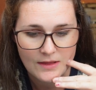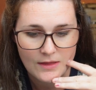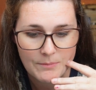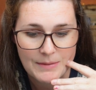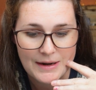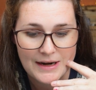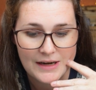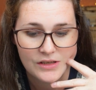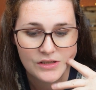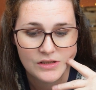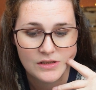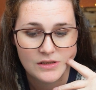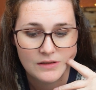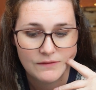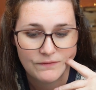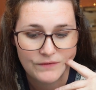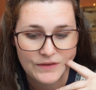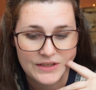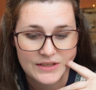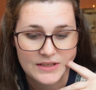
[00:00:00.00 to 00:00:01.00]
the pattern
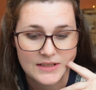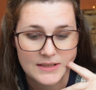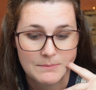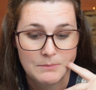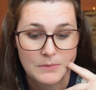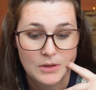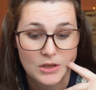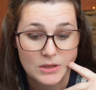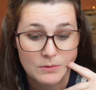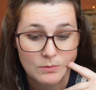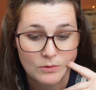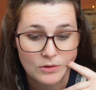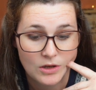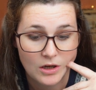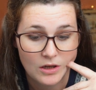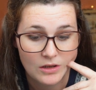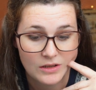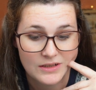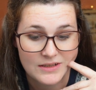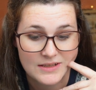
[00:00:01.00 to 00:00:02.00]
features multiple
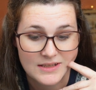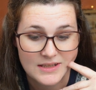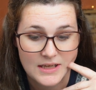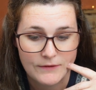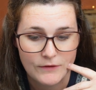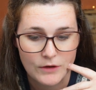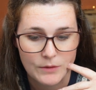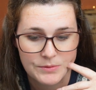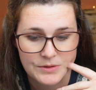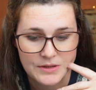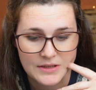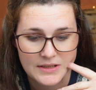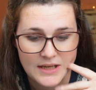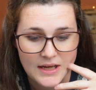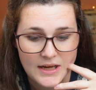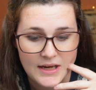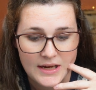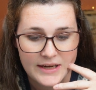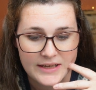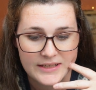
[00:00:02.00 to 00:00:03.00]
collar and sleeve options
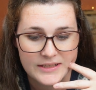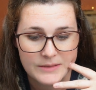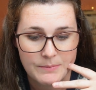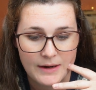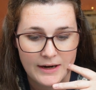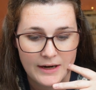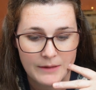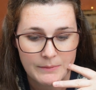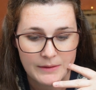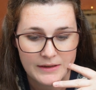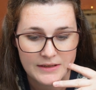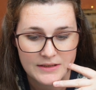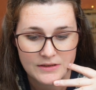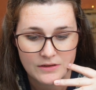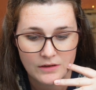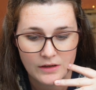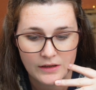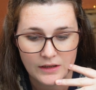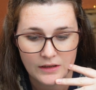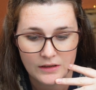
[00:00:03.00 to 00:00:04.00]
inspired by
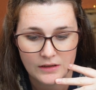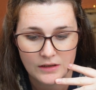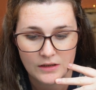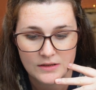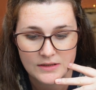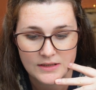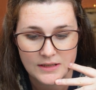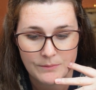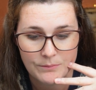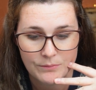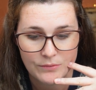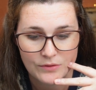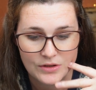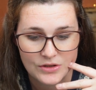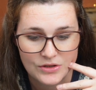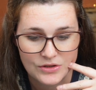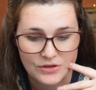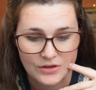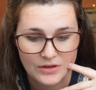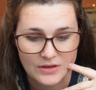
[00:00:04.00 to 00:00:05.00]
historic and contemporary
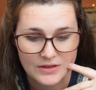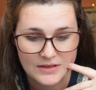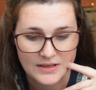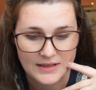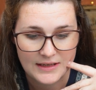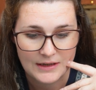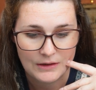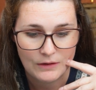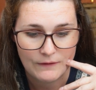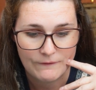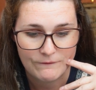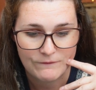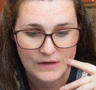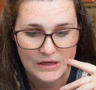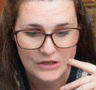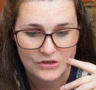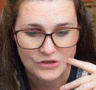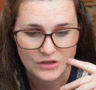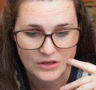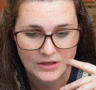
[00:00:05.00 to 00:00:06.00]
shirts in our
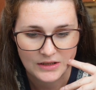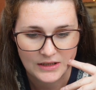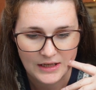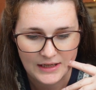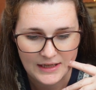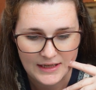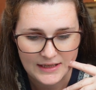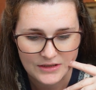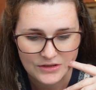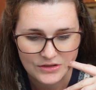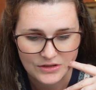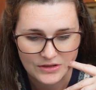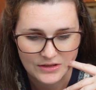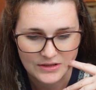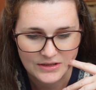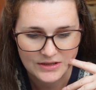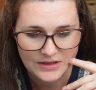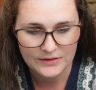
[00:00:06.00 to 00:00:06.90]
fashion collections.